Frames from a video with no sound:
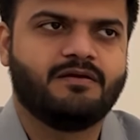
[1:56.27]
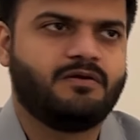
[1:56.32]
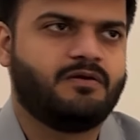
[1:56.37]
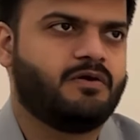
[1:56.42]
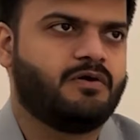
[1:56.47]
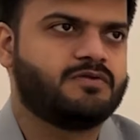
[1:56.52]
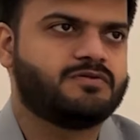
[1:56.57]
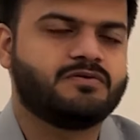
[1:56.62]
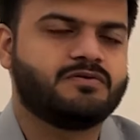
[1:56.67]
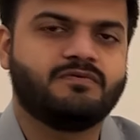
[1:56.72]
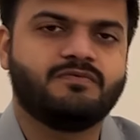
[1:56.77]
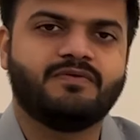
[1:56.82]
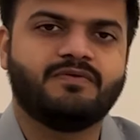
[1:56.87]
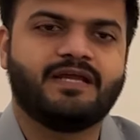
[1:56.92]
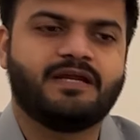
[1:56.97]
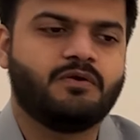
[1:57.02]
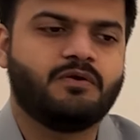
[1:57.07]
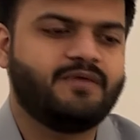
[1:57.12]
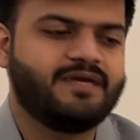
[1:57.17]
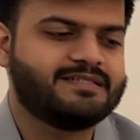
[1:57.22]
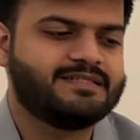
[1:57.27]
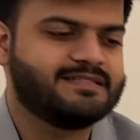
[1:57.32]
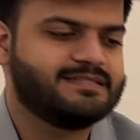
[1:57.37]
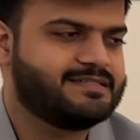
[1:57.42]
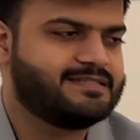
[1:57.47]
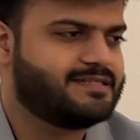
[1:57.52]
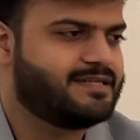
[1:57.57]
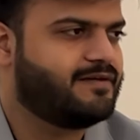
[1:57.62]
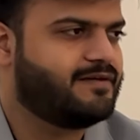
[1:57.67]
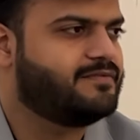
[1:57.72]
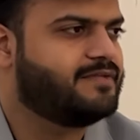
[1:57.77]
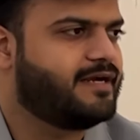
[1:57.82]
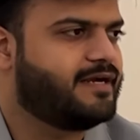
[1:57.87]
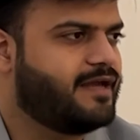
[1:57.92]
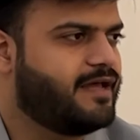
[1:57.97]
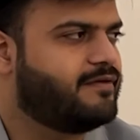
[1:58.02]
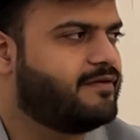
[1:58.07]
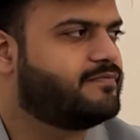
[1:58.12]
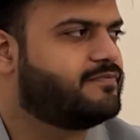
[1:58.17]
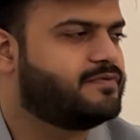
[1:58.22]
lots of innovation stuff that
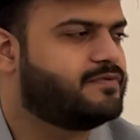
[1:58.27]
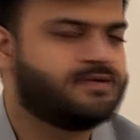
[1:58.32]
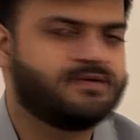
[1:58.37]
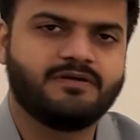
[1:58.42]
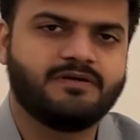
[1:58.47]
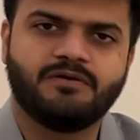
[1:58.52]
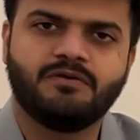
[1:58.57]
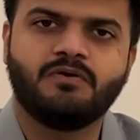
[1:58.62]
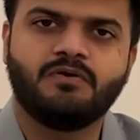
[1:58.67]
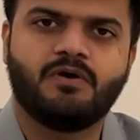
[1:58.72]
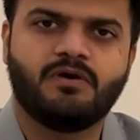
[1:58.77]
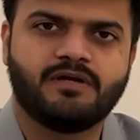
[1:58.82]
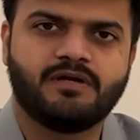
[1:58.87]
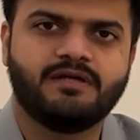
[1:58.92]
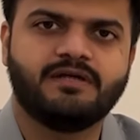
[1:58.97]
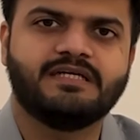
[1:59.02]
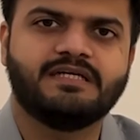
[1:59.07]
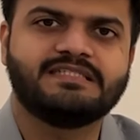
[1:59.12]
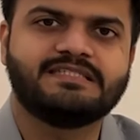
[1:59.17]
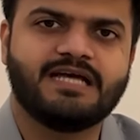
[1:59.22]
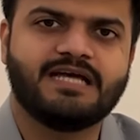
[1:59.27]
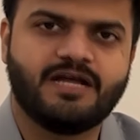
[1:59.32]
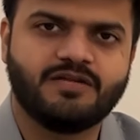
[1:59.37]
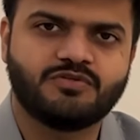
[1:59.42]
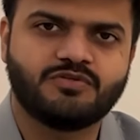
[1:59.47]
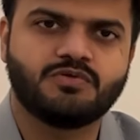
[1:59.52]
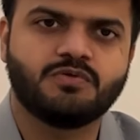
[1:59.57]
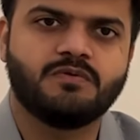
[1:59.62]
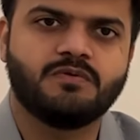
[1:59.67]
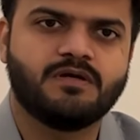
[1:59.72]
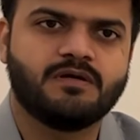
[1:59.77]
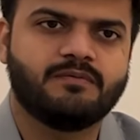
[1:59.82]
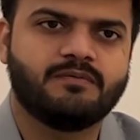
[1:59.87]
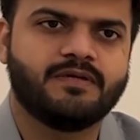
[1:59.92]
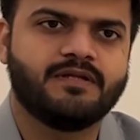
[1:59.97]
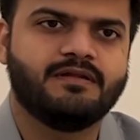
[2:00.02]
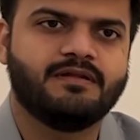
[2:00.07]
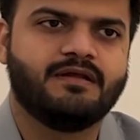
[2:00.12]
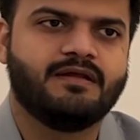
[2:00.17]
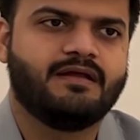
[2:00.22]
I've gotten a chance to work
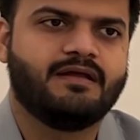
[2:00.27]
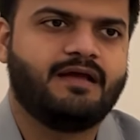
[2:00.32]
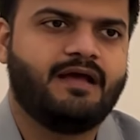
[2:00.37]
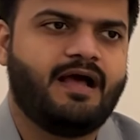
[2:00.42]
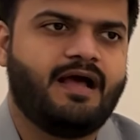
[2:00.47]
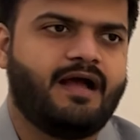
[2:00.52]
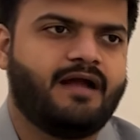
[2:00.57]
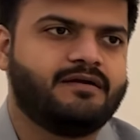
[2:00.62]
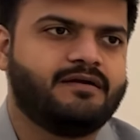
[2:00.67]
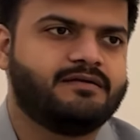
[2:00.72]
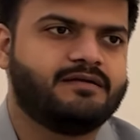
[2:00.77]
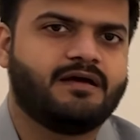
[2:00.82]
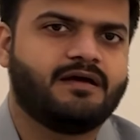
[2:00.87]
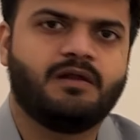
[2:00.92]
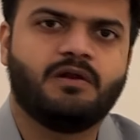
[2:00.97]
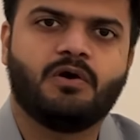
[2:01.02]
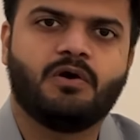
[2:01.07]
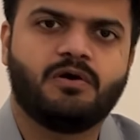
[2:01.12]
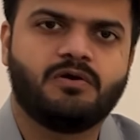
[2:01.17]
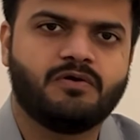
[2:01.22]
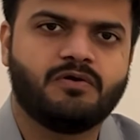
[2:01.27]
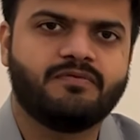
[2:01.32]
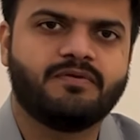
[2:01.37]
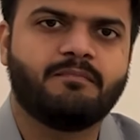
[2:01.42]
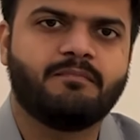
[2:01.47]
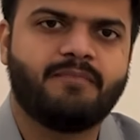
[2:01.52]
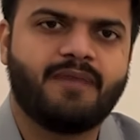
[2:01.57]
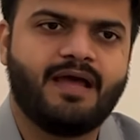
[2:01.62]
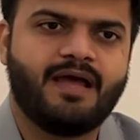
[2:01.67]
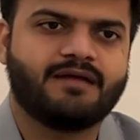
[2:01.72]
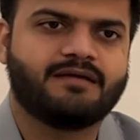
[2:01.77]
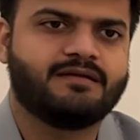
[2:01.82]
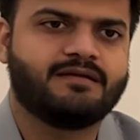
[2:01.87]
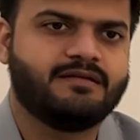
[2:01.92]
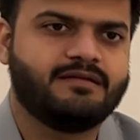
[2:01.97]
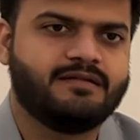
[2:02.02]
with, and a lot of impact